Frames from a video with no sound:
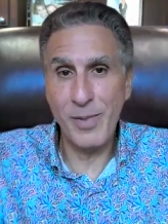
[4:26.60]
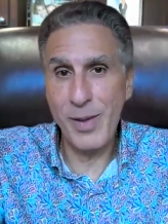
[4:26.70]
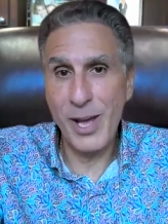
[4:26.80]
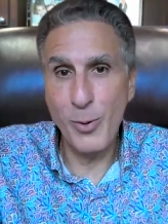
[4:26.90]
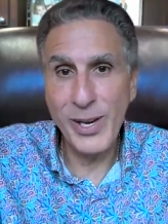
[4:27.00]

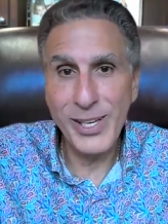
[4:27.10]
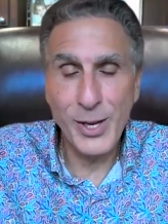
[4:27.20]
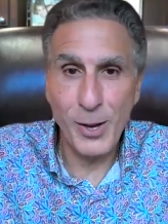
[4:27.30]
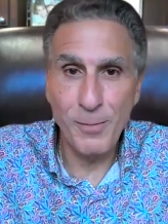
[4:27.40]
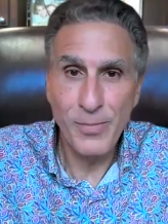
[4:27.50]
about a week
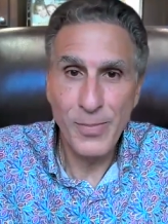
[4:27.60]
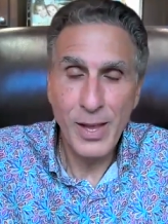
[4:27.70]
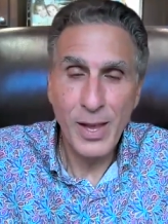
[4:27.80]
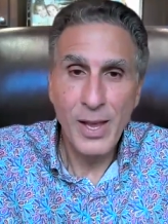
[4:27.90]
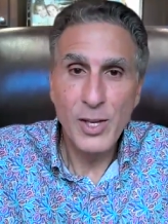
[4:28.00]
ago.
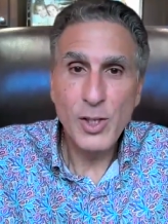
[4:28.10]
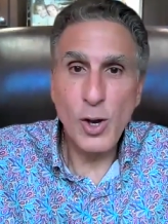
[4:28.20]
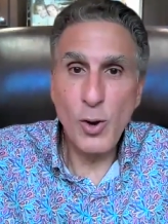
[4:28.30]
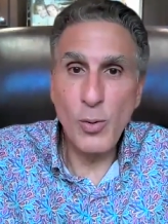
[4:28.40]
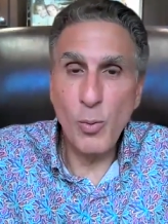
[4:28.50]

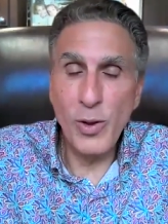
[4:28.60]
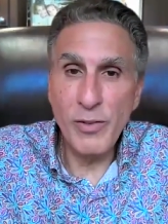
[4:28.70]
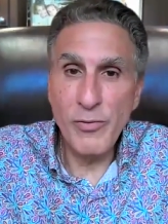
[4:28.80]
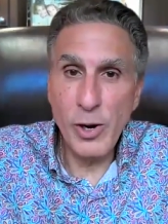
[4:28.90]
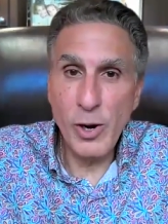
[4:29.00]
So when
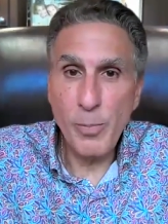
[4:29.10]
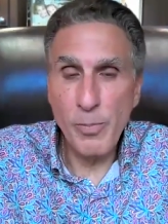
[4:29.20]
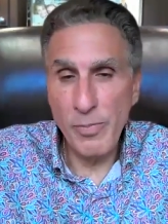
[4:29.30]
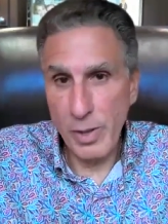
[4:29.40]
the fear